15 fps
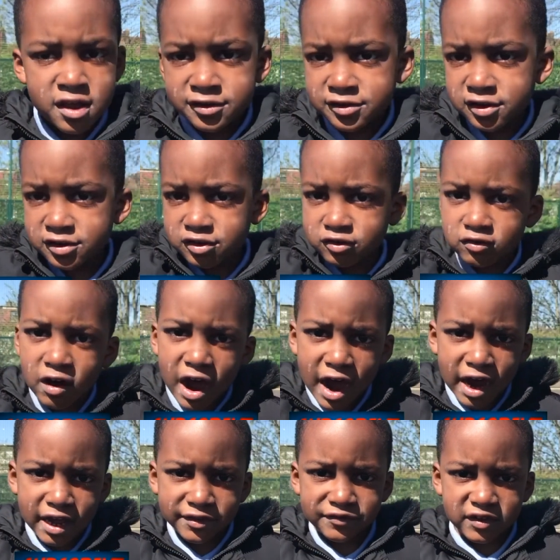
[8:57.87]

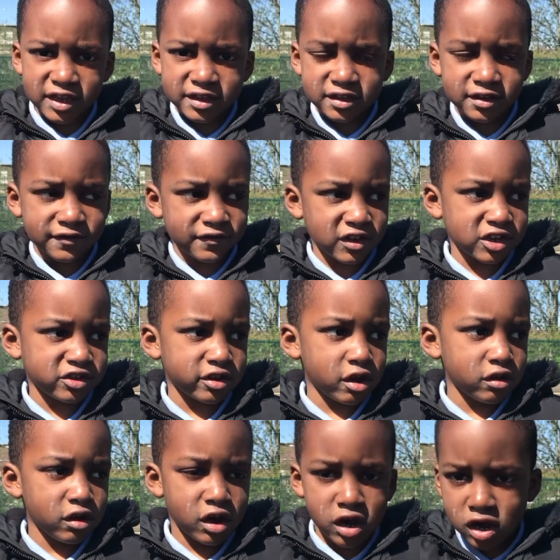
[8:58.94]
Subscribe in the
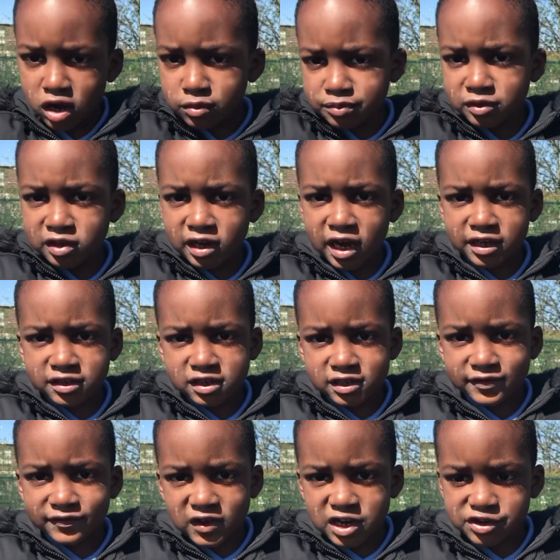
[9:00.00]
video. I hope you like
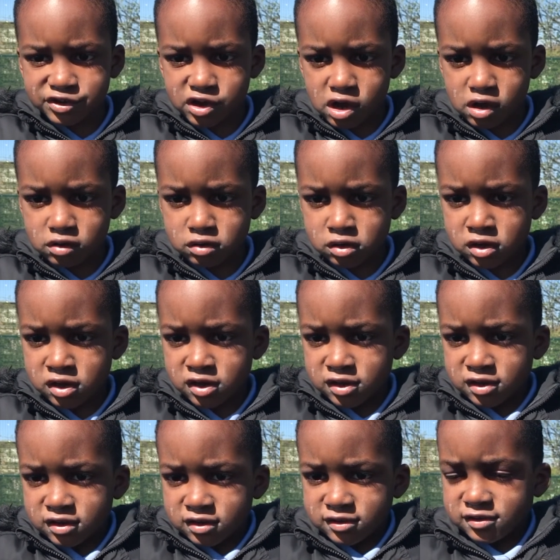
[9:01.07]
this video.
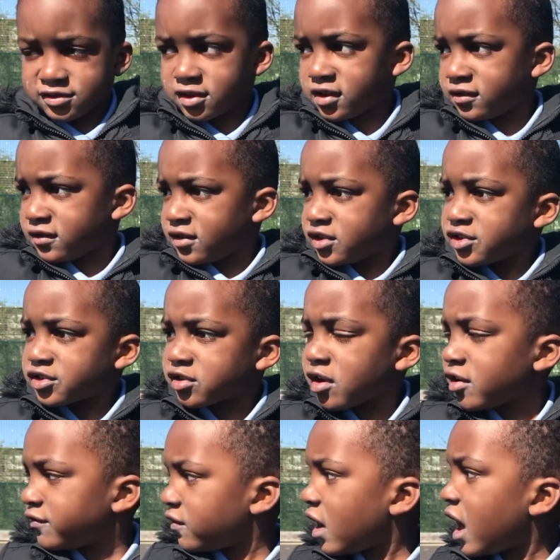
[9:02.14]
So
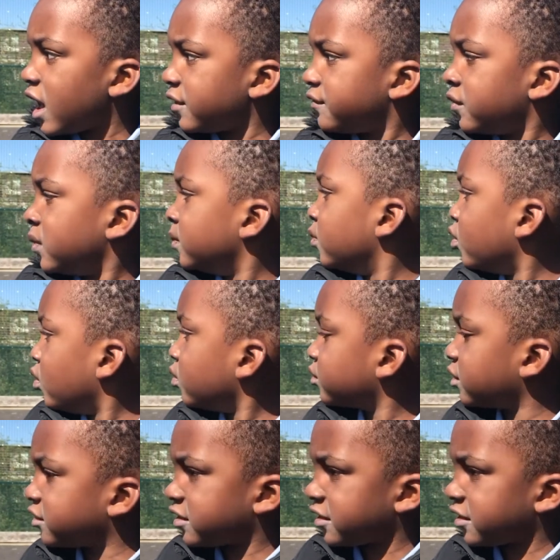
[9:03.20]
subscribe from all the